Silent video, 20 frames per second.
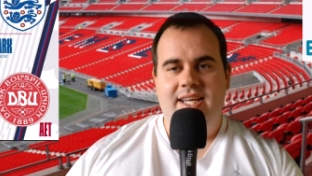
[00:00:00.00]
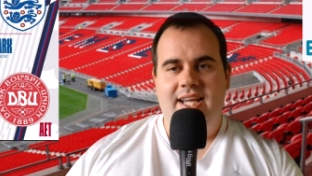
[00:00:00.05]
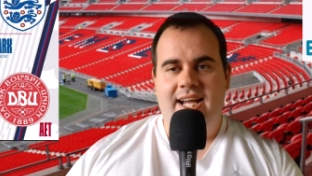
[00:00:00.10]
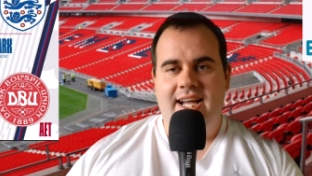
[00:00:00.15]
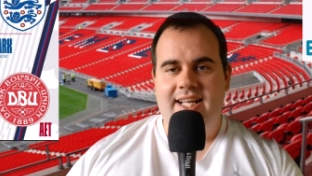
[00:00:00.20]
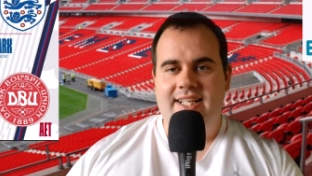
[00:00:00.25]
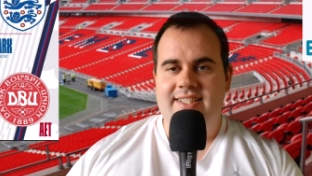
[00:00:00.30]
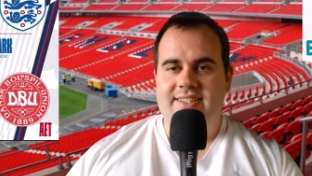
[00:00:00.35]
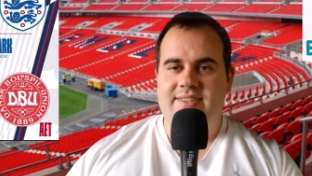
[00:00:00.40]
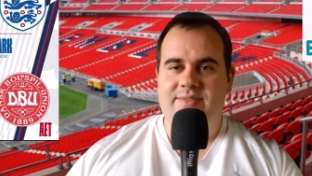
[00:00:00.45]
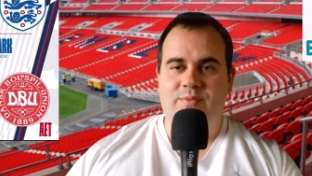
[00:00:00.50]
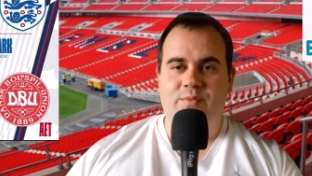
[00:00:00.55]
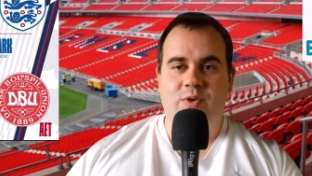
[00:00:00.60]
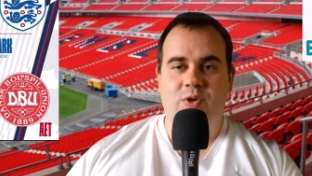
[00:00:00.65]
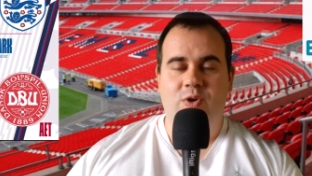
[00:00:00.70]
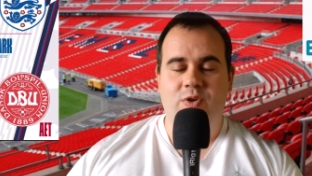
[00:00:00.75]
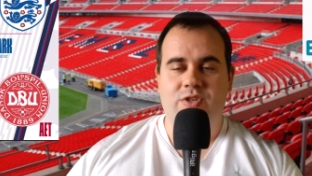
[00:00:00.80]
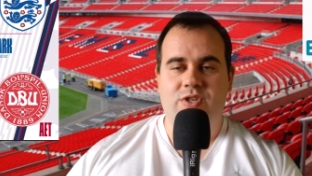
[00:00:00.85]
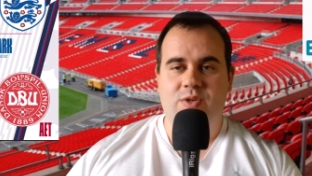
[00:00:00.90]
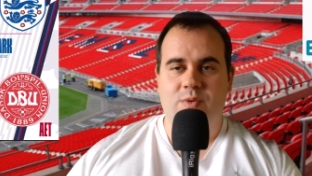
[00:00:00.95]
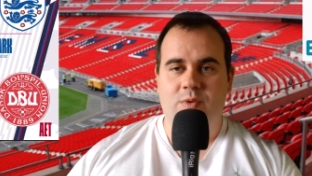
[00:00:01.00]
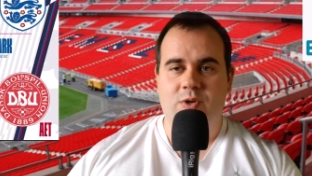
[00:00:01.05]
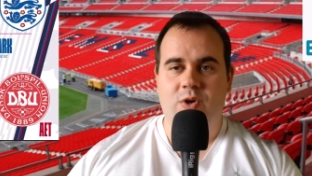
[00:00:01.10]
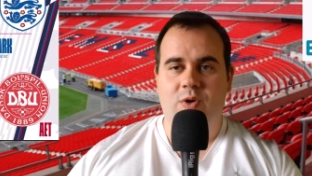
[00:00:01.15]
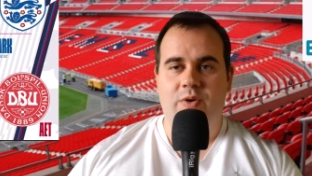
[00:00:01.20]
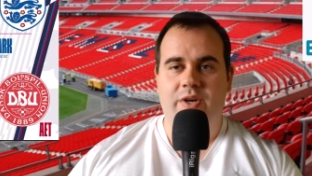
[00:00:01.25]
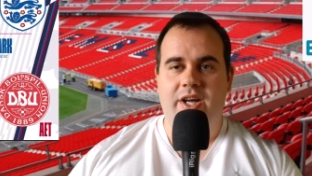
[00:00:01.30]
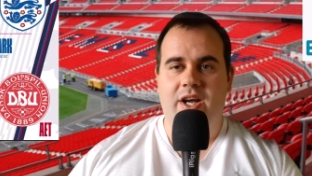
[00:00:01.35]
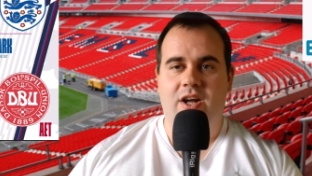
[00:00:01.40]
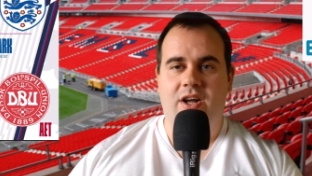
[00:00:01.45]
And we'll go, so we're
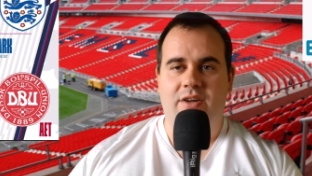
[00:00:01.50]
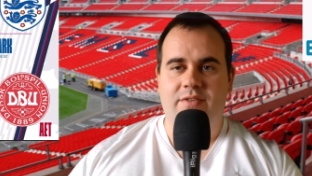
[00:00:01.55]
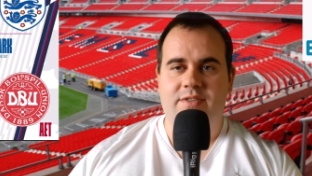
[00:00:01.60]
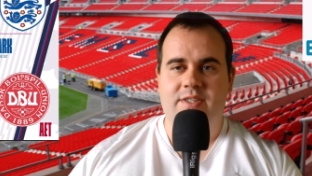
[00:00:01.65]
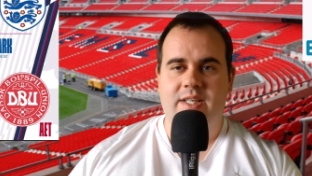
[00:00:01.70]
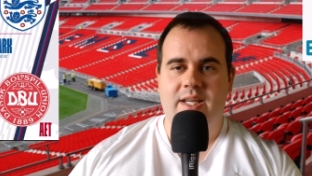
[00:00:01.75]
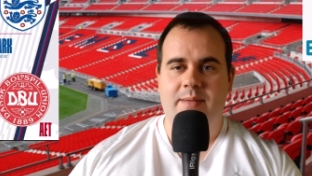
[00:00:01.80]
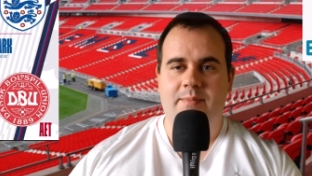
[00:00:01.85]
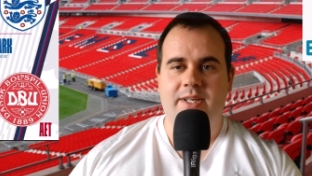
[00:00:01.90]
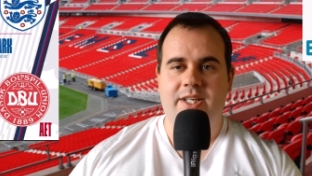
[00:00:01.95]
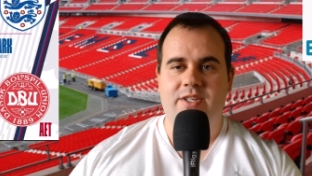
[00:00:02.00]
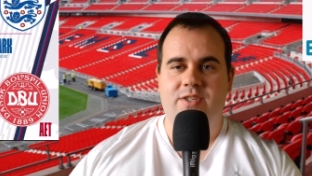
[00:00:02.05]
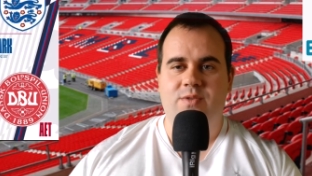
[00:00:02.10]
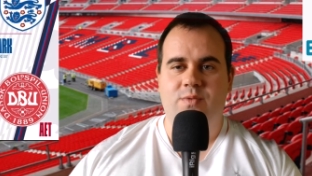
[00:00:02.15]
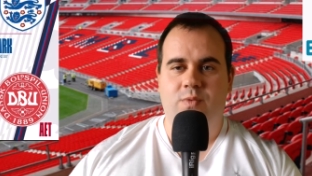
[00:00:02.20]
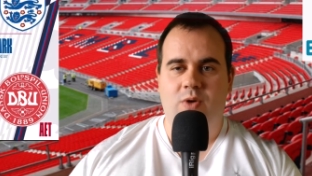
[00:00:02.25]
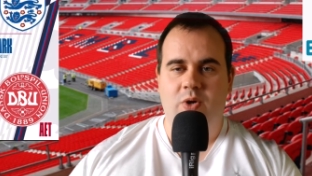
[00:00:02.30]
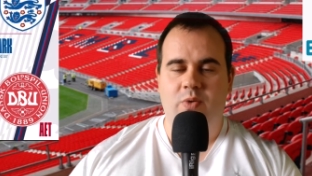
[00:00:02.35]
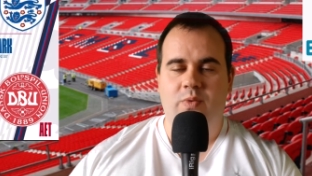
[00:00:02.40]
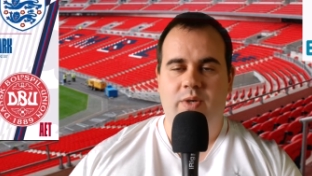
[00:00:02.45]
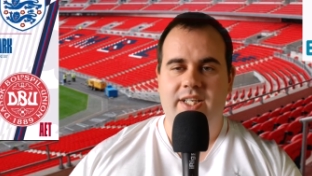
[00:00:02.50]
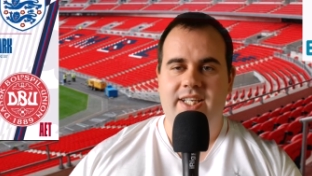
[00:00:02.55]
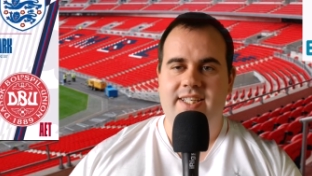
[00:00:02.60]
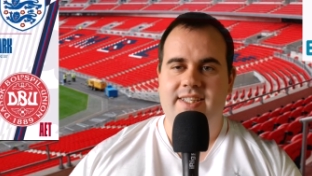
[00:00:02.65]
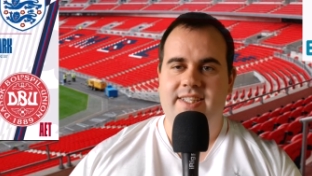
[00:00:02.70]
going to half time and it's 1 1.